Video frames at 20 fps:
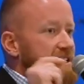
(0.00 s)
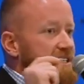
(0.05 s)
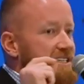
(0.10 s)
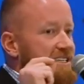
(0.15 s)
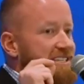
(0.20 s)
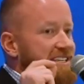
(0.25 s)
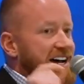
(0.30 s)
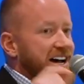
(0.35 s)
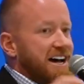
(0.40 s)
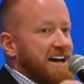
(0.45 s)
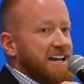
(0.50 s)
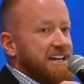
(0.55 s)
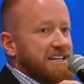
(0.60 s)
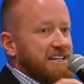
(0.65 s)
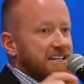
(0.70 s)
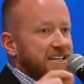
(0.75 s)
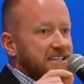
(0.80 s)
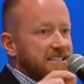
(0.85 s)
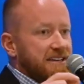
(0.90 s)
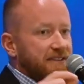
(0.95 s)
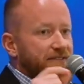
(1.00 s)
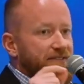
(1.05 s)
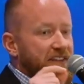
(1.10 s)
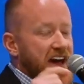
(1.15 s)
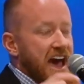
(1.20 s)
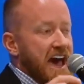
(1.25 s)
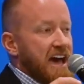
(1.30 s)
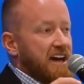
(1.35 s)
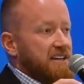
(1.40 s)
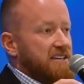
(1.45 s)
designed. It is a
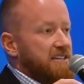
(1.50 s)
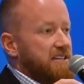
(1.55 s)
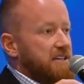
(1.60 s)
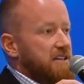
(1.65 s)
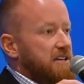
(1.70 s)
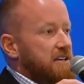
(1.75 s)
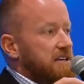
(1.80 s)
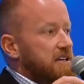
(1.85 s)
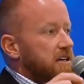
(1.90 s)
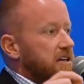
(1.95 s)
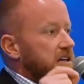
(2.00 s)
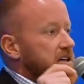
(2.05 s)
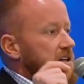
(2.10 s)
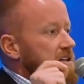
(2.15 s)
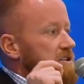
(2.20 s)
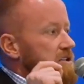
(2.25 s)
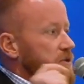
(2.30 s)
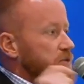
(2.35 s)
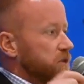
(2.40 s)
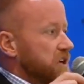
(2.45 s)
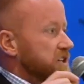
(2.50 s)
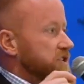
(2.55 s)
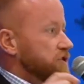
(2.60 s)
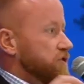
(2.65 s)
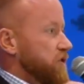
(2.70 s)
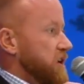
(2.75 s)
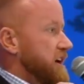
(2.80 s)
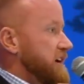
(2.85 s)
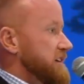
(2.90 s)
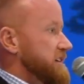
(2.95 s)
fact to
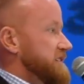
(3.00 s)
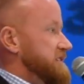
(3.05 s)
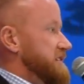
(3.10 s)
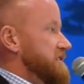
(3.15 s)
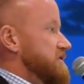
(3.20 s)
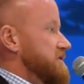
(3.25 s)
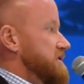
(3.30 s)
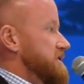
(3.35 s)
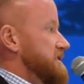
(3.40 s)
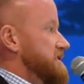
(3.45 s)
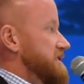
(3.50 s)
reach greatness here in